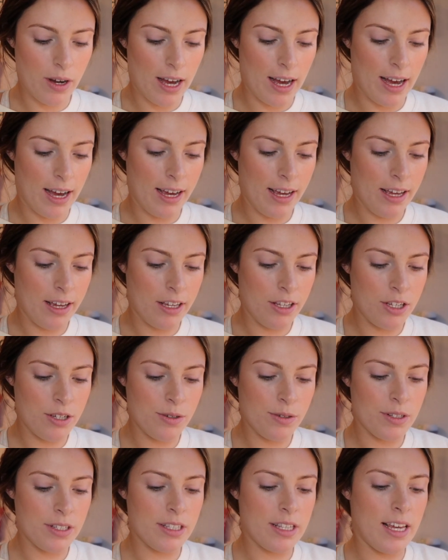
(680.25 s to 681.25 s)
I
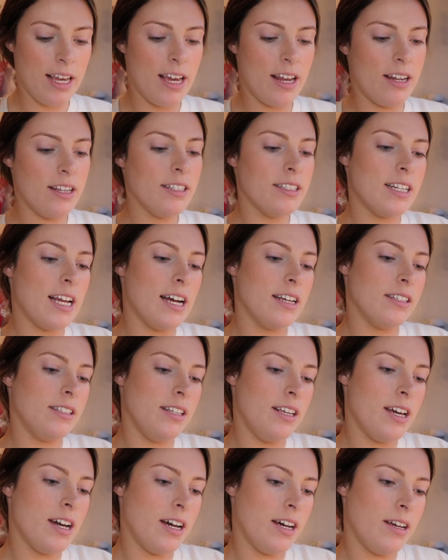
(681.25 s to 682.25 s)
use the
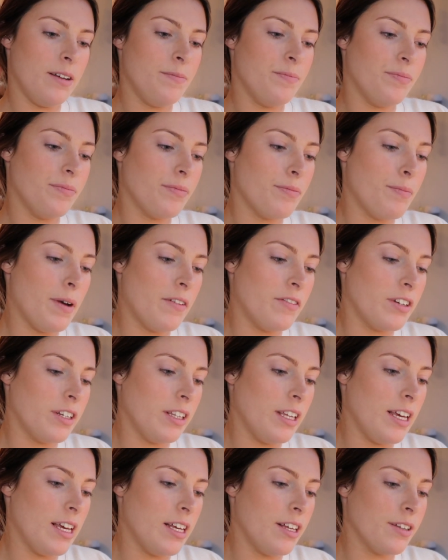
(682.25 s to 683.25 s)
Anastasia
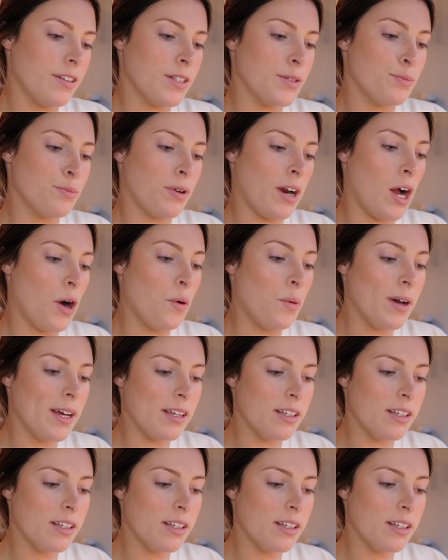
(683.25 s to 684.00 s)
Beverly Hills Brow